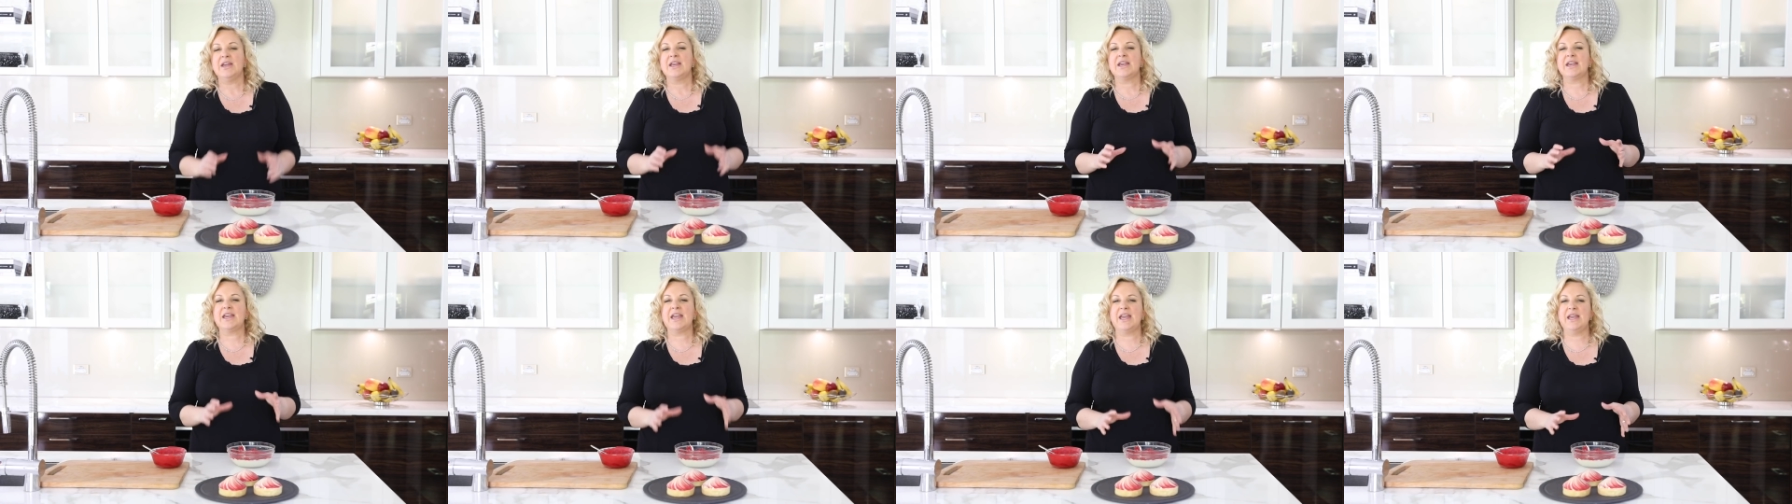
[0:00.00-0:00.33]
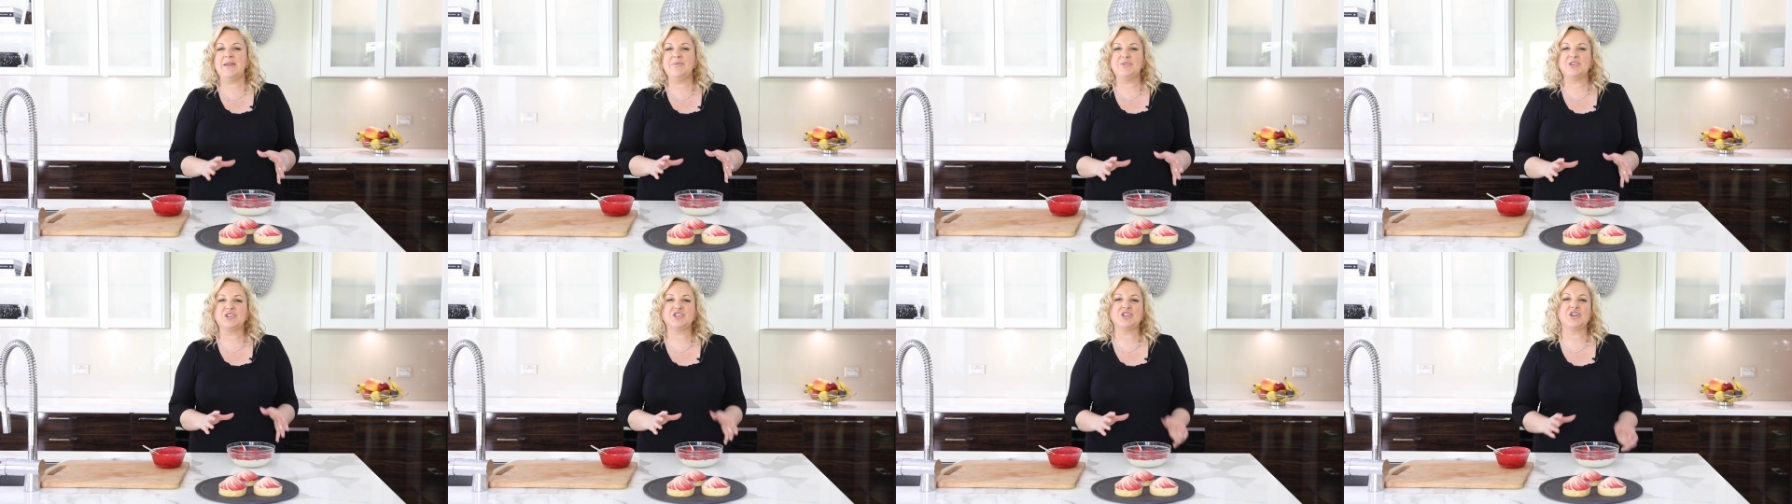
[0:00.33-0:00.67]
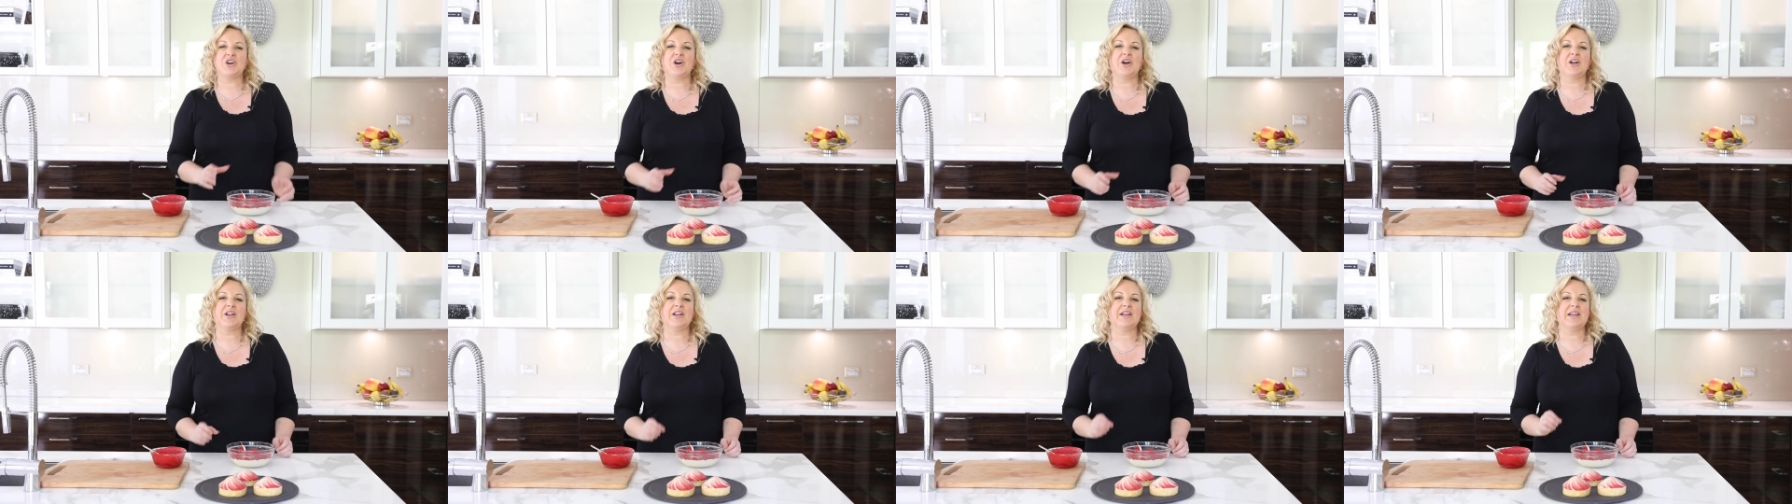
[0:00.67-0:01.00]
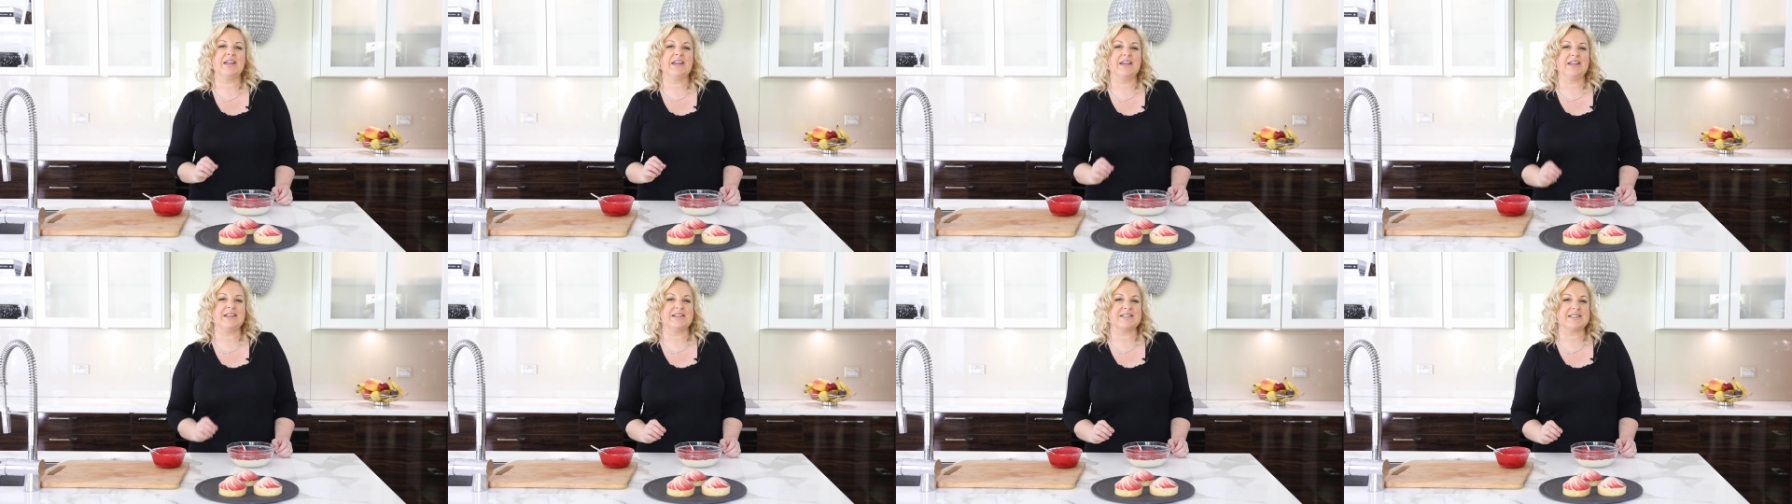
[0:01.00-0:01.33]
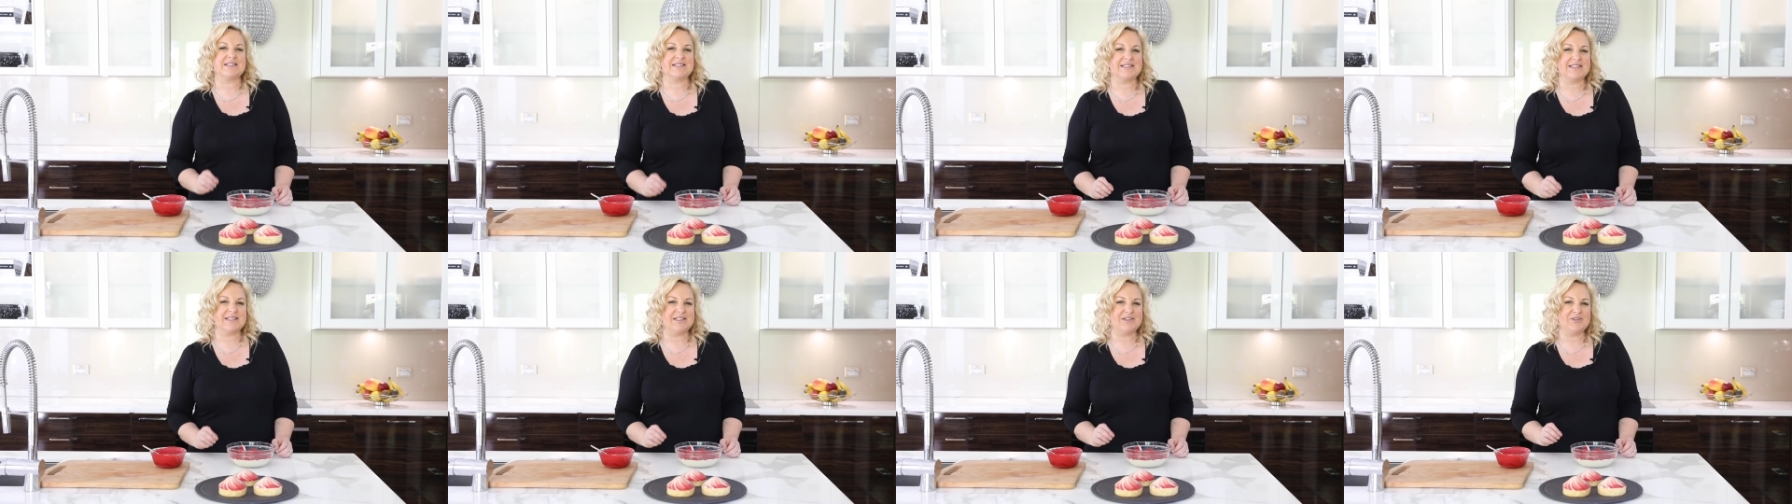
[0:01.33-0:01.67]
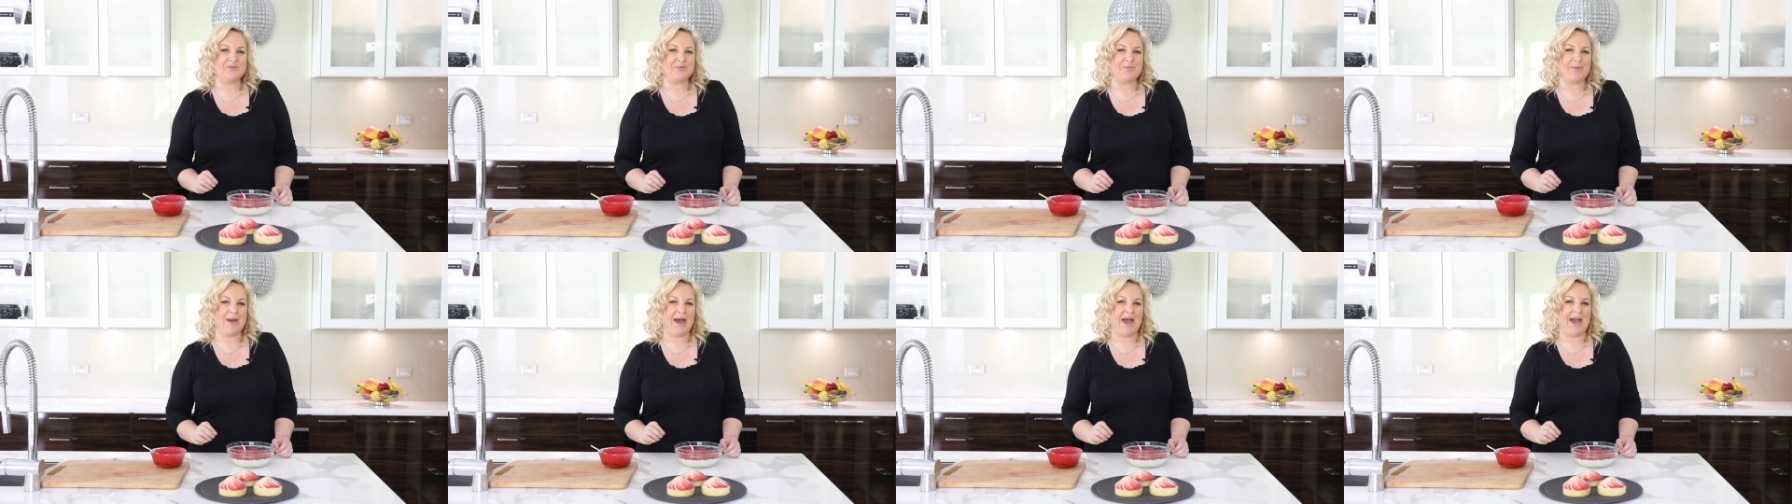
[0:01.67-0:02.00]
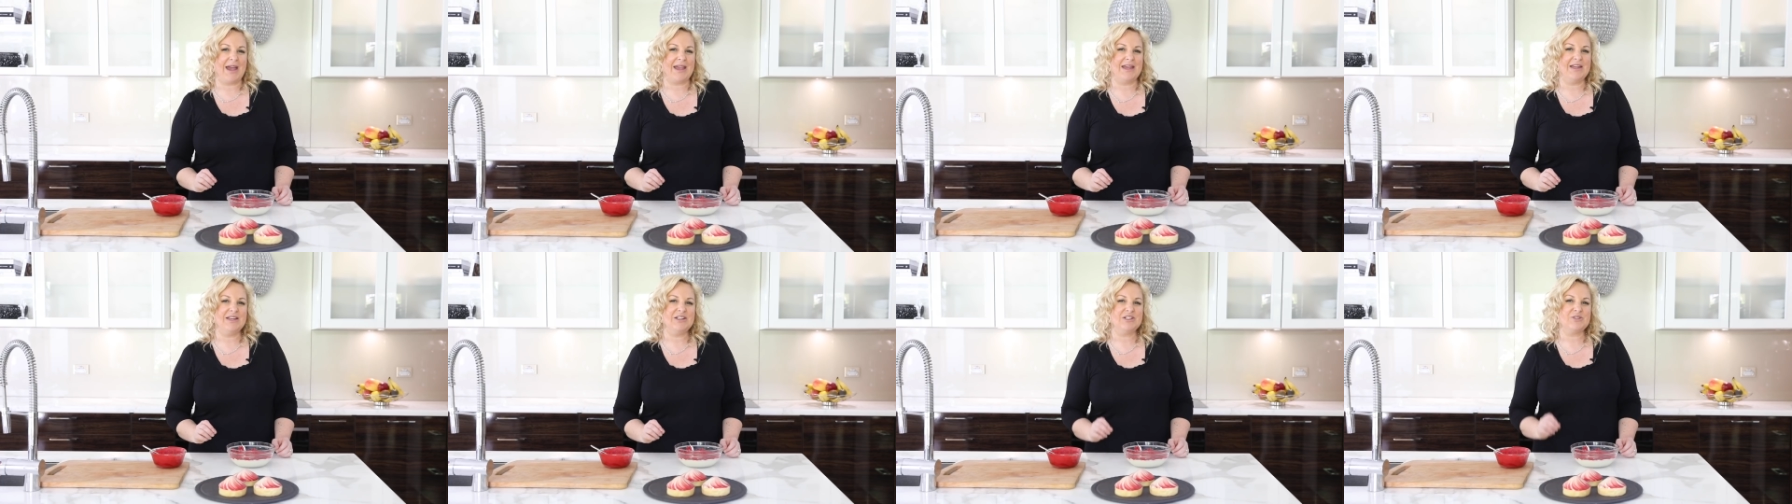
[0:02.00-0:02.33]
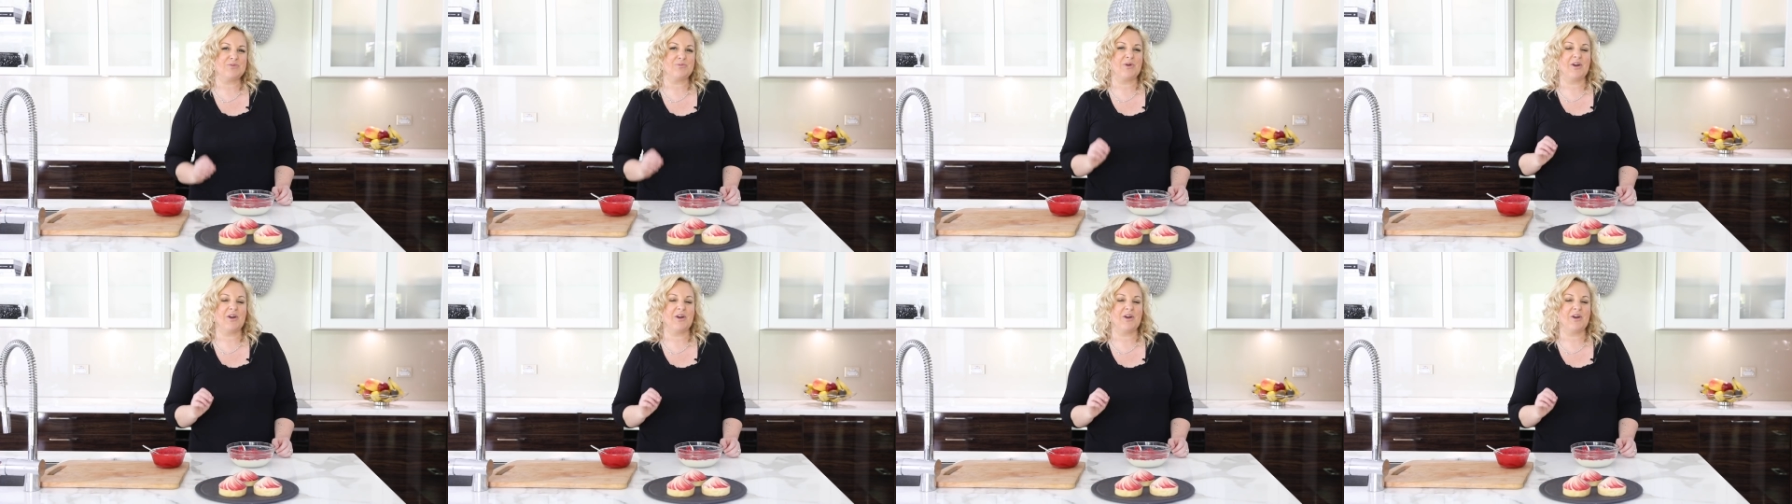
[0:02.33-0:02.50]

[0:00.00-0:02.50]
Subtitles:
Keep the chocolate in a sealed package,